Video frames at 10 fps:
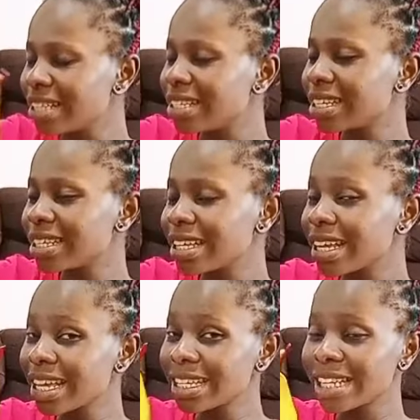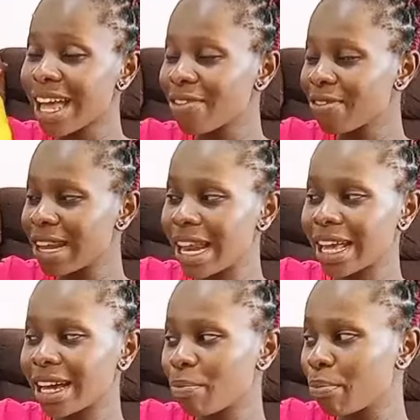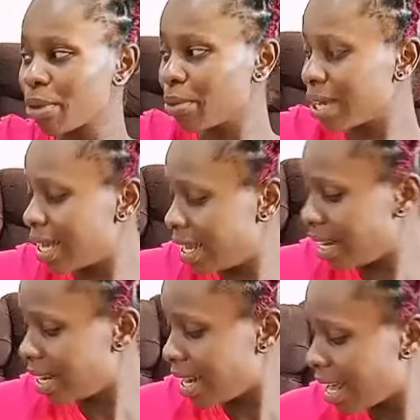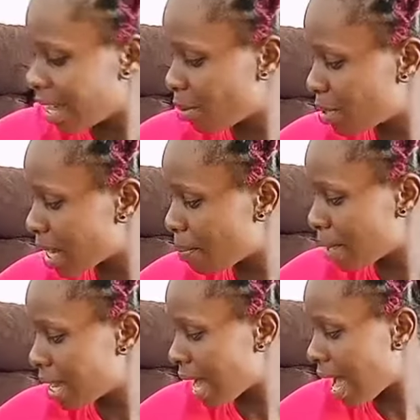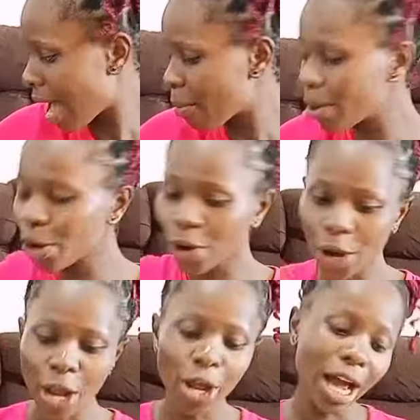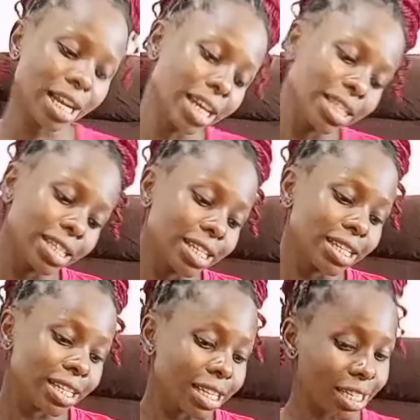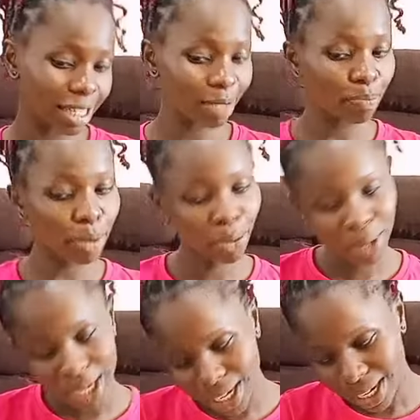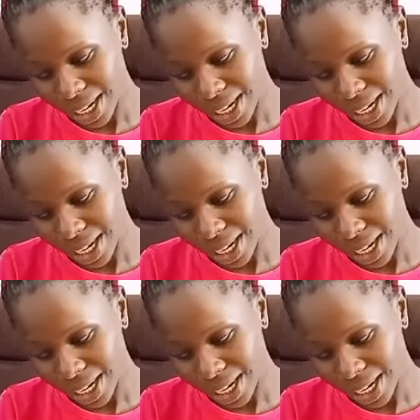Just in case I feel like puking, like kutapika, I will at least nisi puke.